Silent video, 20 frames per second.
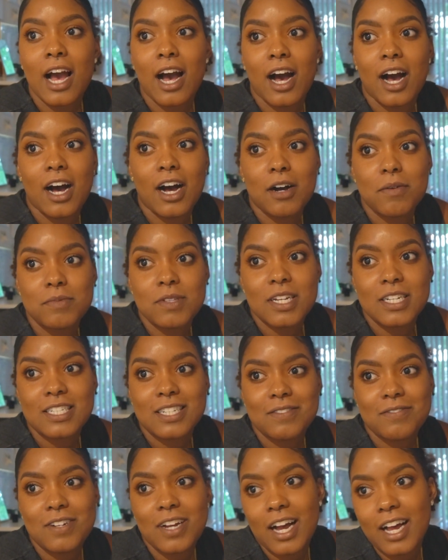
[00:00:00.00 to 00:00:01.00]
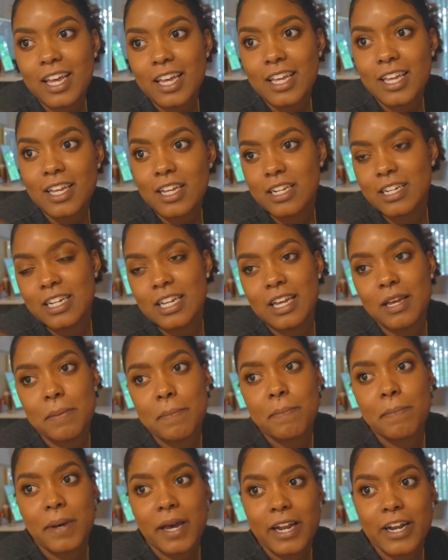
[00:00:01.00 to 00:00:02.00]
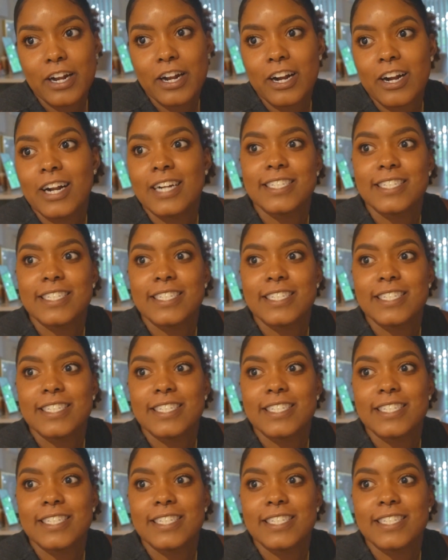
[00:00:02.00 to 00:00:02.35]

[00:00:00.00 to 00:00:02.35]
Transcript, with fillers: Um, things have gotten better